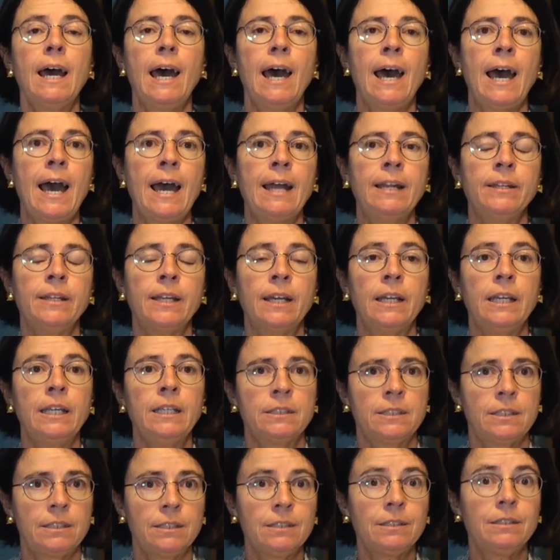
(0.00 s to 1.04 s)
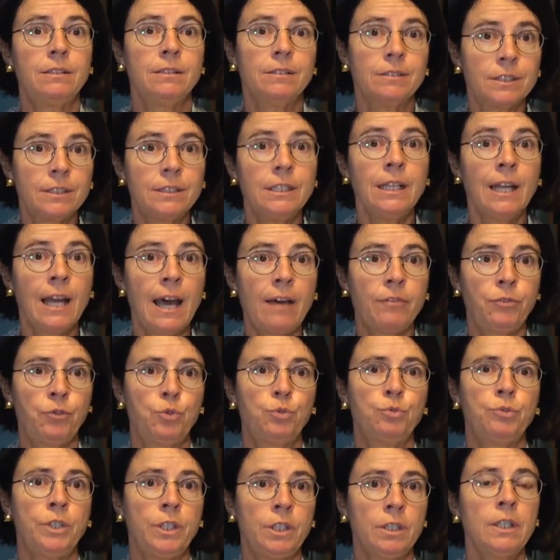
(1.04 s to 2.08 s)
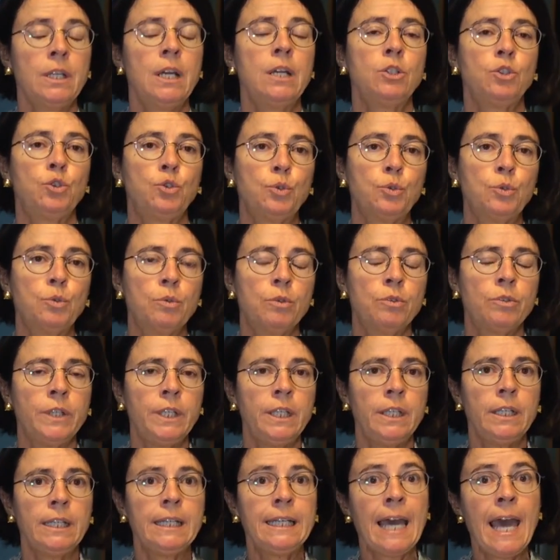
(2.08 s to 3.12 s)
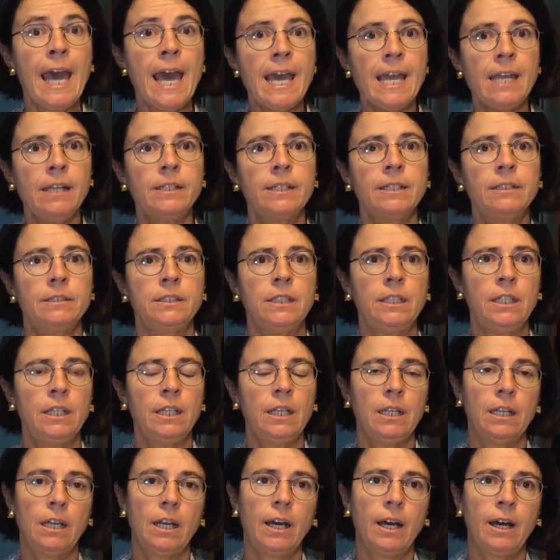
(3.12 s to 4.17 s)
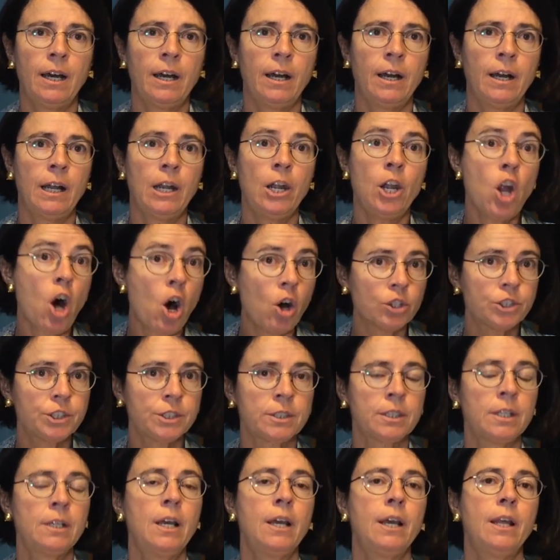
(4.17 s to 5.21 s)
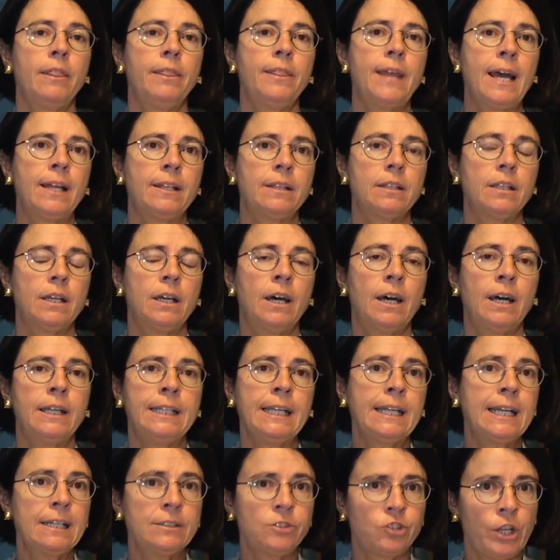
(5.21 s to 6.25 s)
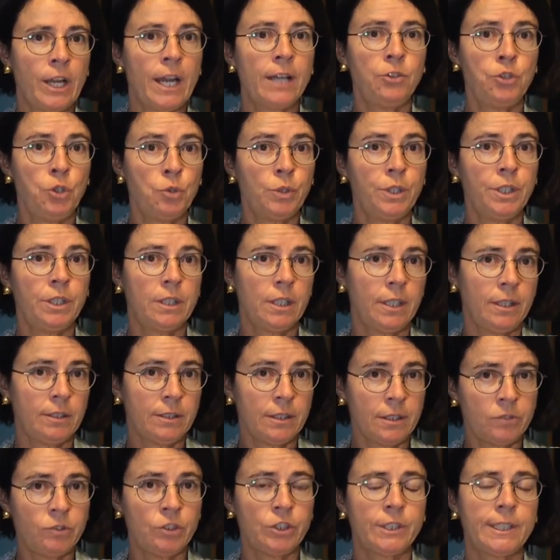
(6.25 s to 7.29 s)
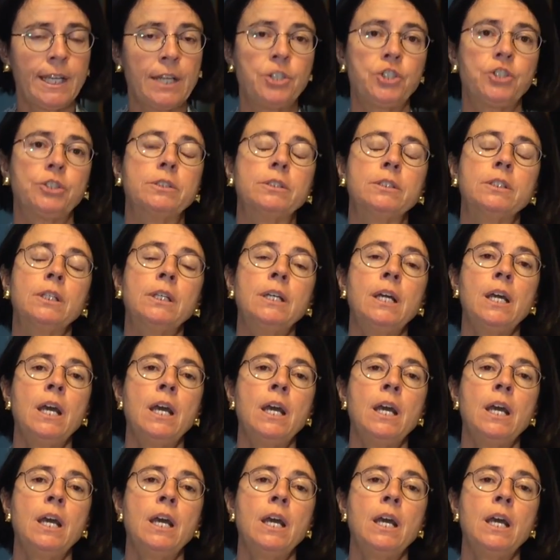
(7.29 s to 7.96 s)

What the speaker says: and it still had to regain the loss that the country had during the recession.